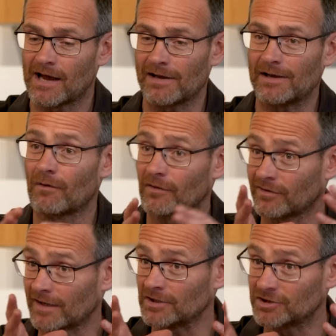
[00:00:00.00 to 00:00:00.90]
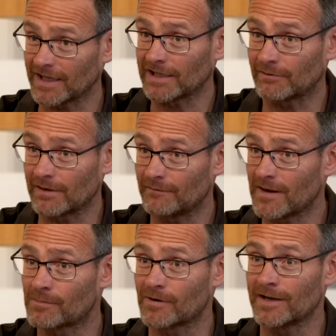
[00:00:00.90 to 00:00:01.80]
Now, obviously in January and
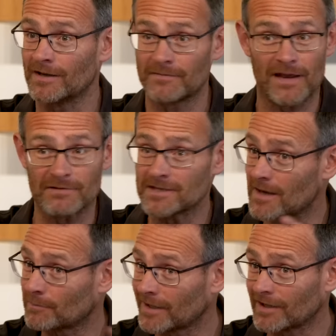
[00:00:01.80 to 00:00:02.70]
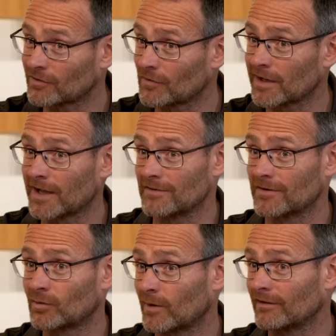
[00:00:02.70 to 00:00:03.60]
February, there isn't a place on the
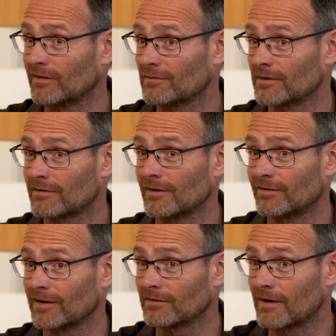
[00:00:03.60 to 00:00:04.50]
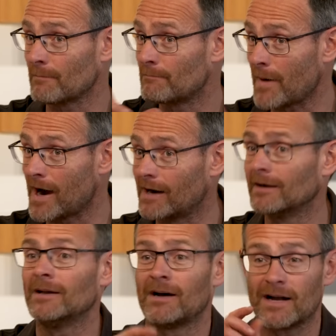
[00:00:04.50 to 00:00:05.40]
lake that's 27 degrees centigrade,
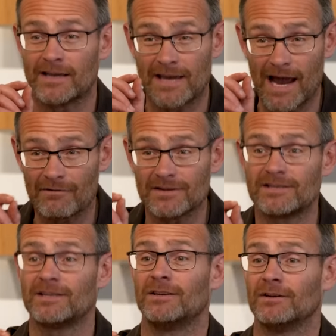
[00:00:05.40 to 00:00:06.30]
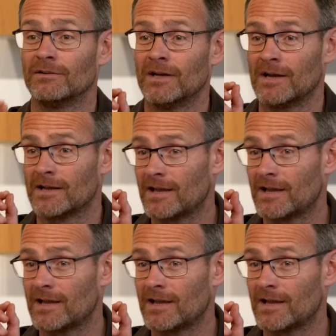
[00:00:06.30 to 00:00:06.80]
but I guarantee you,